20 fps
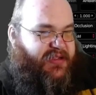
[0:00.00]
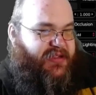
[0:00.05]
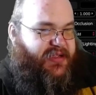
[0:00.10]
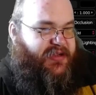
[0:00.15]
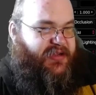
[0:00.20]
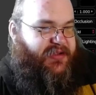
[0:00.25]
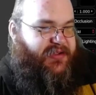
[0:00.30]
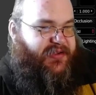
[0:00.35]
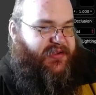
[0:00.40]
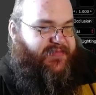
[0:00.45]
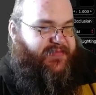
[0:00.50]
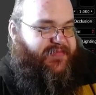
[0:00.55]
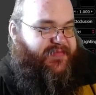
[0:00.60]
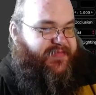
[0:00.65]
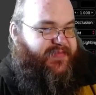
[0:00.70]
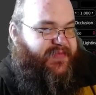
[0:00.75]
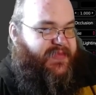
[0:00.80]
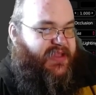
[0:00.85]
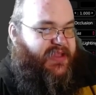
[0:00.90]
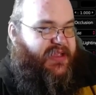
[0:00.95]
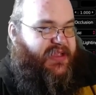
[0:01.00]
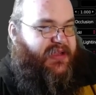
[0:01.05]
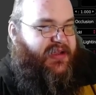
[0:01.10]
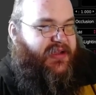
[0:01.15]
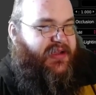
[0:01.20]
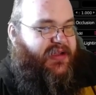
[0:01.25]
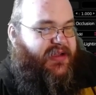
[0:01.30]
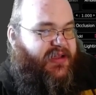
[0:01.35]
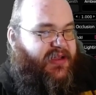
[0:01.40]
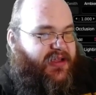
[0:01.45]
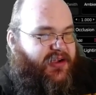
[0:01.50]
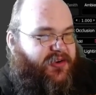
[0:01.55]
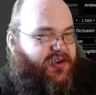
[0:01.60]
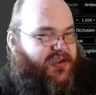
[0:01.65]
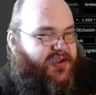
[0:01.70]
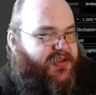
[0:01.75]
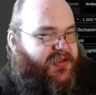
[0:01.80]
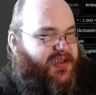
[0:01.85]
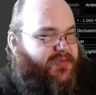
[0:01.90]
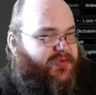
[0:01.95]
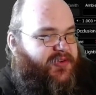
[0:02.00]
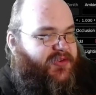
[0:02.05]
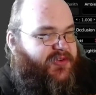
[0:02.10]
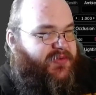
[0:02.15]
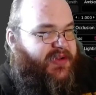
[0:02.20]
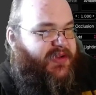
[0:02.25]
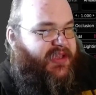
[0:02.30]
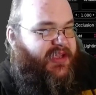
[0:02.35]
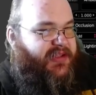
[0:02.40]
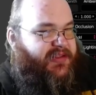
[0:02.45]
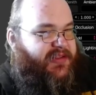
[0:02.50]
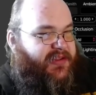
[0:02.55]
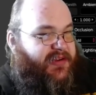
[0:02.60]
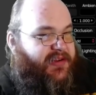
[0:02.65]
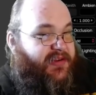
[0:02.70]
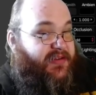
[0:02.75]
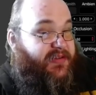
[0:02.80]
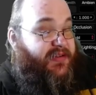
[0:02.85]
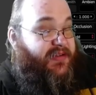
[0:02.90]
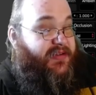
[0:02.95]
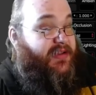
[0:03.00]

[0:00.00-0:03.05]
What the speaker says: I don't know. I'll cross that bridge when I get there.